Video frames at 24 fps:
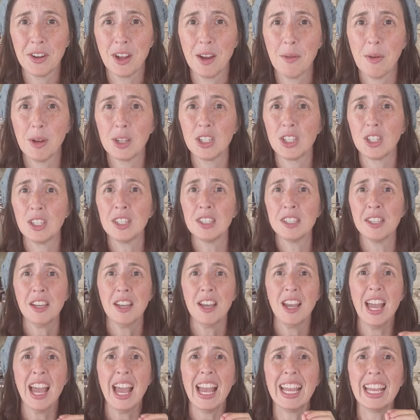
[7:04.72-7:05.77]
you're not watching this.
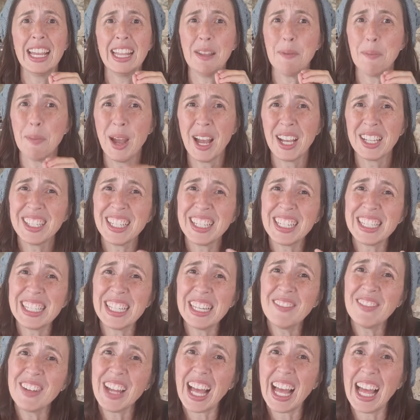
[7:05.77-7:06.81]
In the past, they
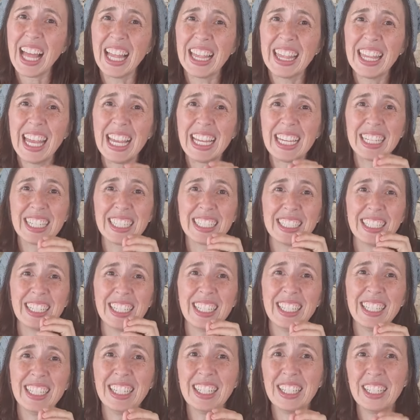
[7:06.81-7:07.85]
seemed like
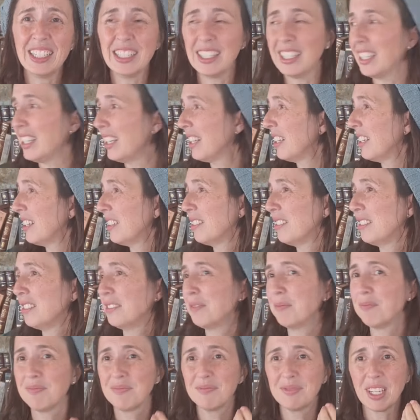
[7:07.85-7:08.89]
a little,
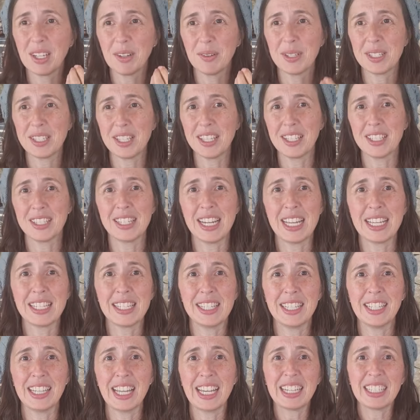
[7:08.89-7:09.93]
how do I say this
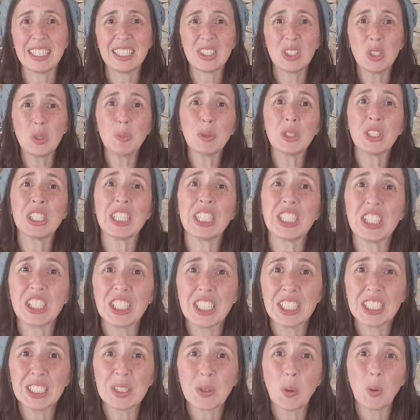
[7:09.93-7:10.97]
nicely, like
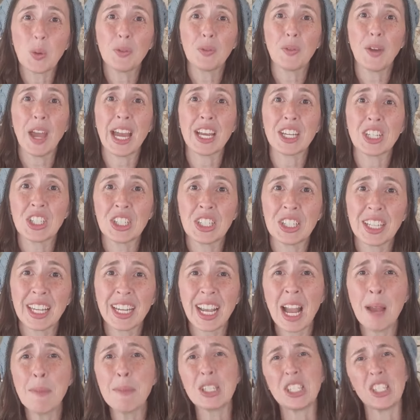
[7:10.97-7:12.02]
superstitious, old-fashioned,
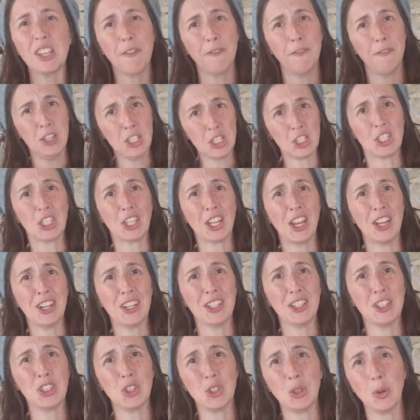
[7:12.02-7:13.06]
like I'm a
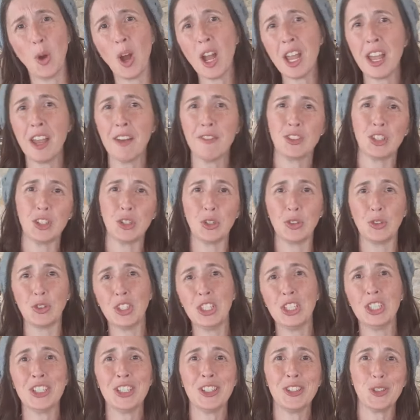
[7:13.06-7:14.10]
sophisticated Jew. I have
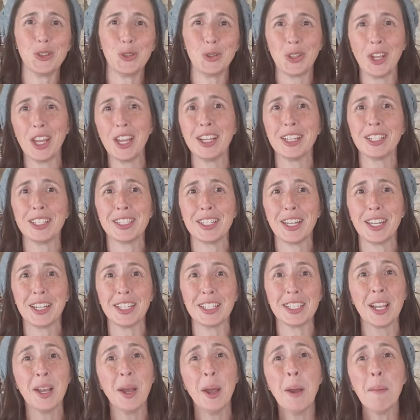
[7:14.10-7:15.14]
degrees in Judaic
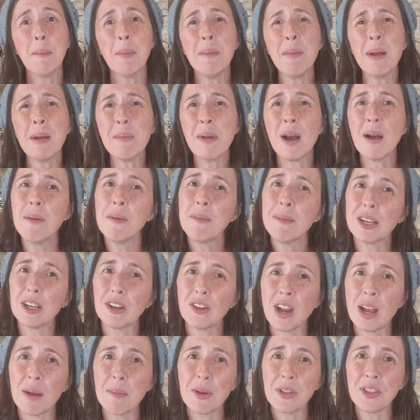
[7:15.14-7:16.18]
studies. But my mom and my
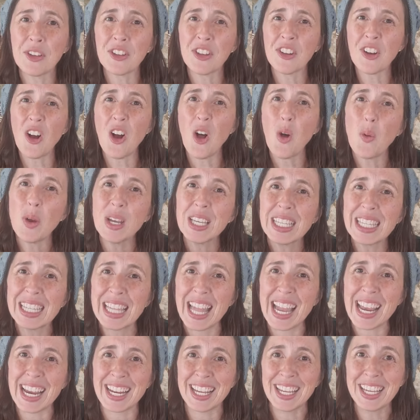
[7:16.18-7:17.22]
grandmother, they're always
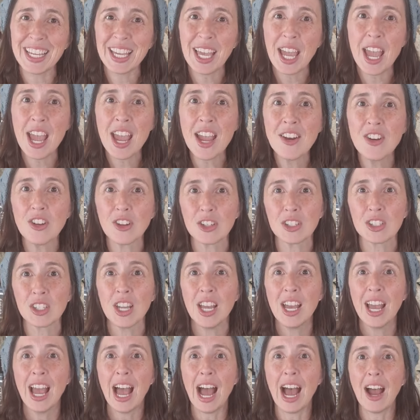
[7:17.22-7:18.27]
lighting
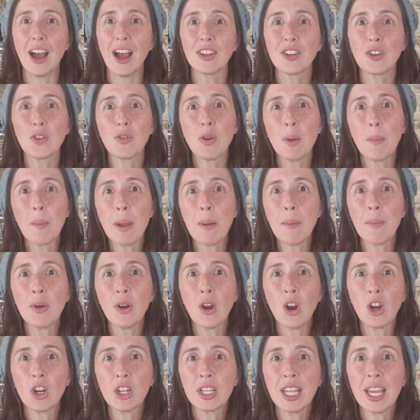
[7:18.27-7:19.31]
candles to
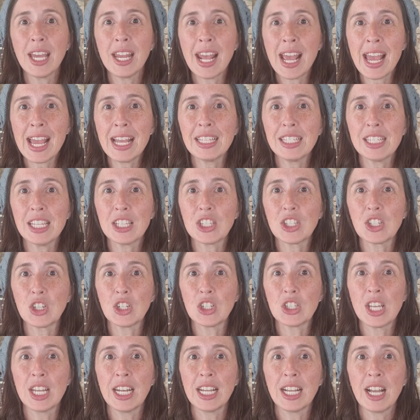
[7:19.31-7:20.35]
remember our dead
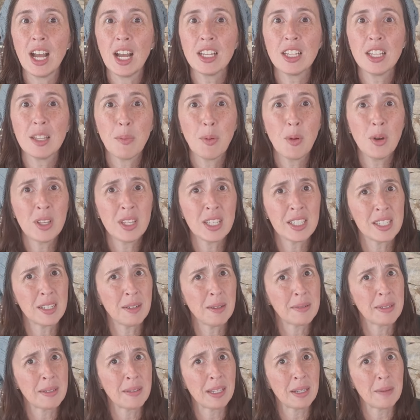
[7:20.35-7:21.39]
ancestors. And it got to the point that
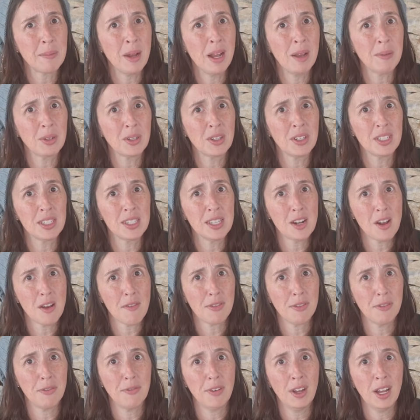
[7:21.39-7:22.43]
sometimes I'm like, Mom, you're going to set
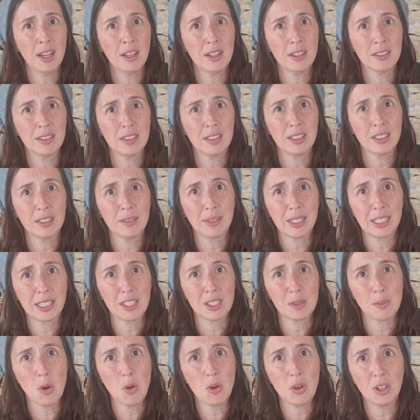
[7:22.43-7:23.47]
off the fire alarm, like
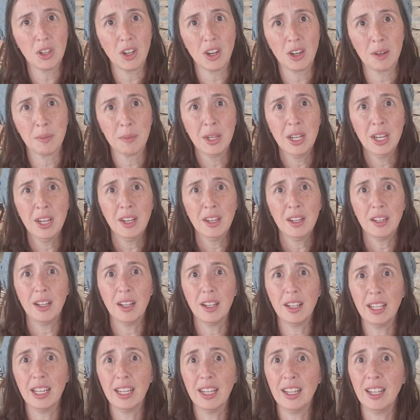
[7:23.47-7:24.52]
the smoke alarm.
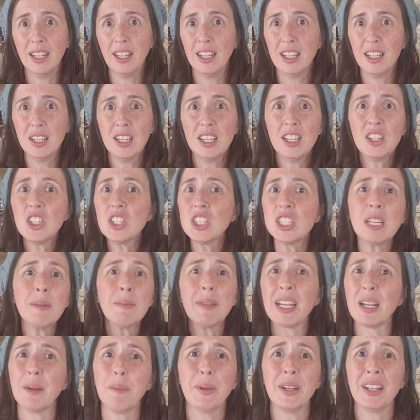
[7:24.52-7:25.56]
It just
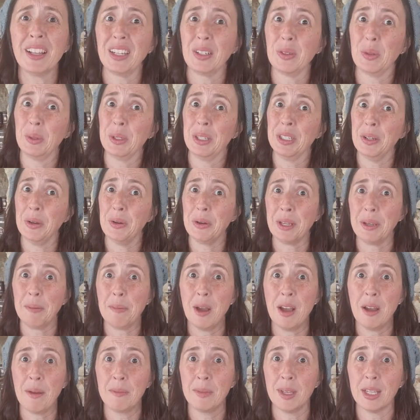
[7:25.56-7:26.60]
seemed like a big, like, okie
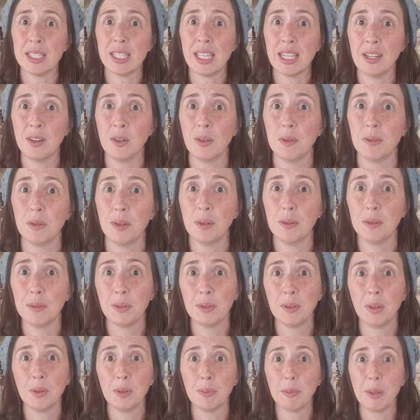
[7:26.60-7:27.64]
dokie, Mom, that's like an
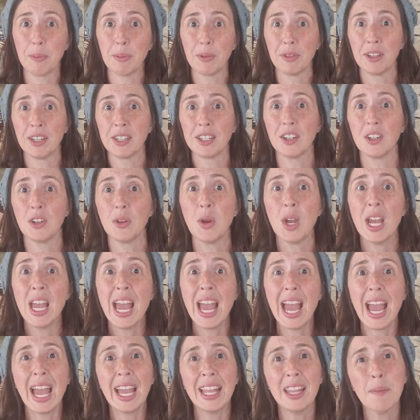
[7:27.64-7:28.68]
old people thing to do.
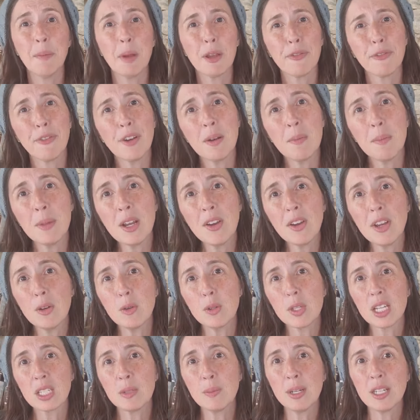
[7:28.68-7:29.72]
And then my friend Miri,
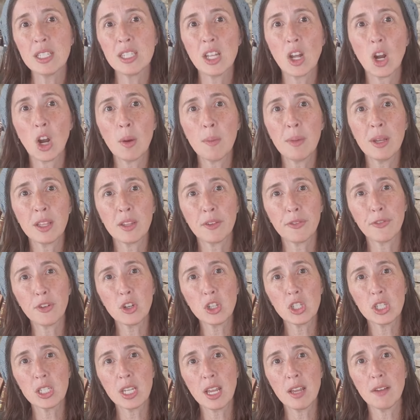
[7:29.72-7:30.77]
whose husband is the army, on the
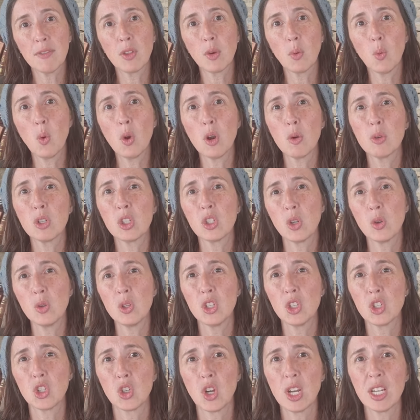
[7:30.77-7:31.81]
first day of the war was so
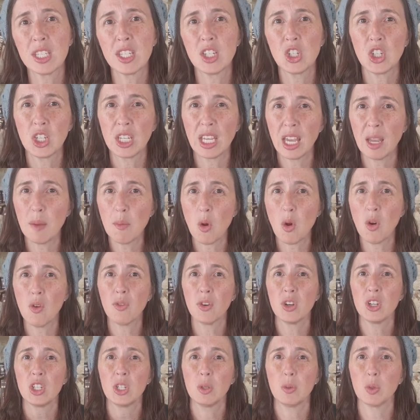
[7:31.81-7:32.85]
distressed, and she came
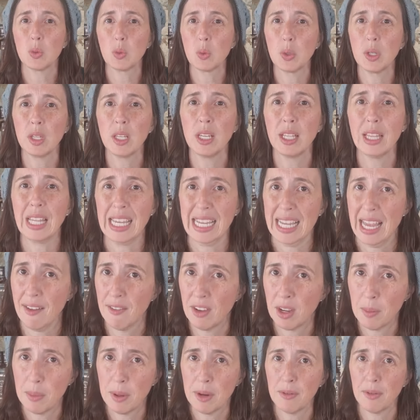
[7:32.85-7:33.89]
over and she was really like
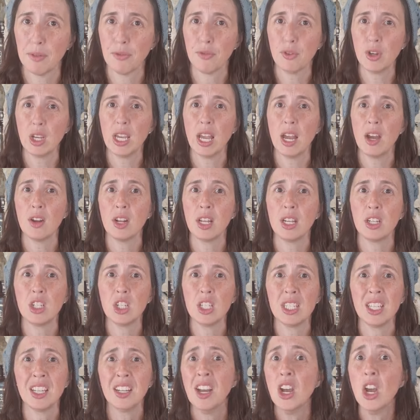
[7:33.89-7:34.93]
having a bit of a freak out, and
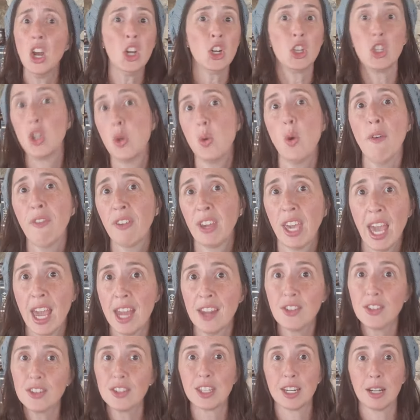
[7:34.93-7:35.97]
she said, do you have
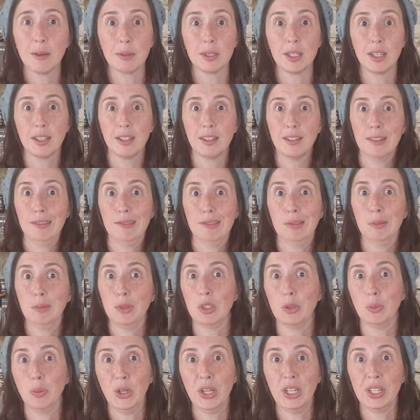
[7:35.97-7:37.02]
candles? And I was like, I have
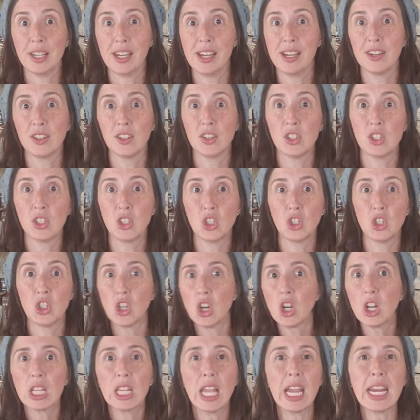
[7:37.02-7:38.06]
some Shabbat candles. And she
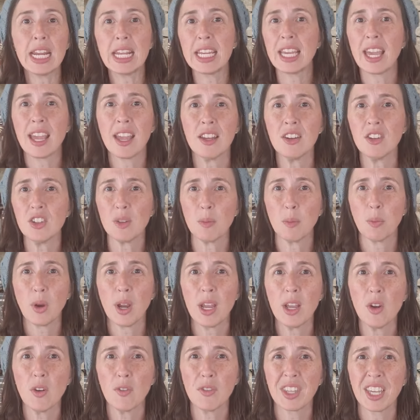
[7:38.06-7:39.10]
started lighting candles and
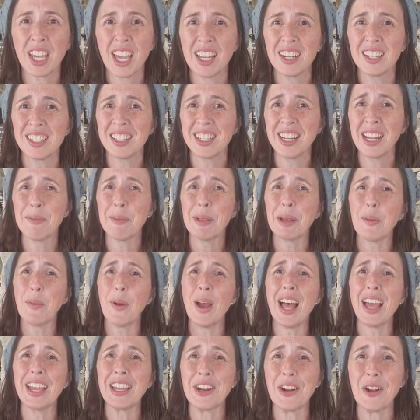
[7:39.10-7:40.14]
praying over the candles, and I'm like,
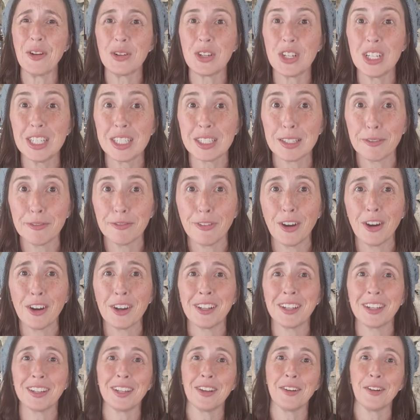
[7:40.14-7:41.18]
well, you know, she's
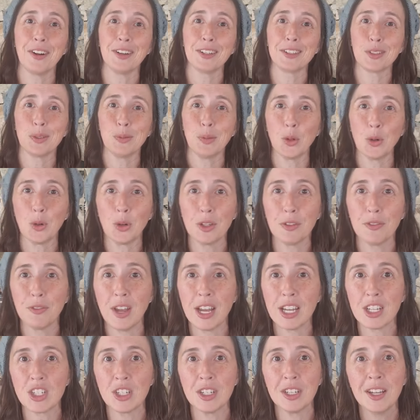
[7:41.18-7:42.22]
Sephardic, they're also more
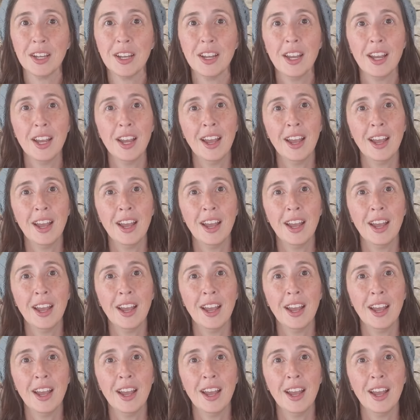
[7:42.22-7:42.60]
old-fashioned.